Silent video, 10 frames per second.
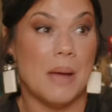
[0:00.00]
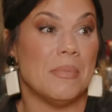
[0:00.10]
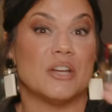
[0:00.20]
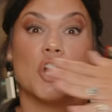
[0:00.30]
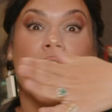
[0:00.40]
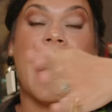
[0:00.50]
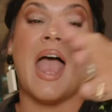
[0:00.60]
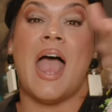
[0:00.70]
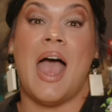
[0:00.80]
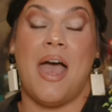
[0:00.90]
Make sure
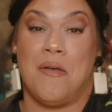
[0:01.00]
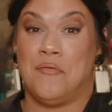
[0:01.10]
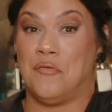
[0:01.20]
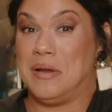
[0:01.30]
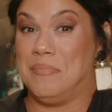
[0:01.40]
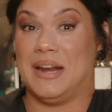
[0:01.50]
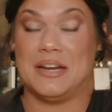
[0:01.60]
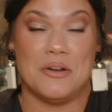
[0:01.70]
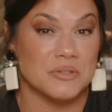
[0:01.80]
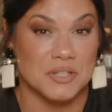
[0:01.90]
everybody
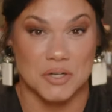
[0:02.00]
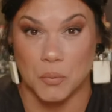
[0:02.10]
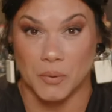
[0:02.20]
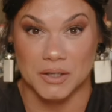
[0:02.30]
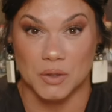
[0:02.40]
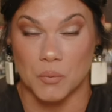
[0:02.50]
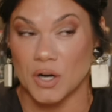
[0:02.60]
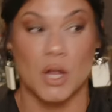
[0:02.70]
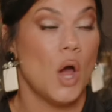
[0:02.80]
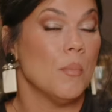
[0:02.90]
knows that you're willing to work.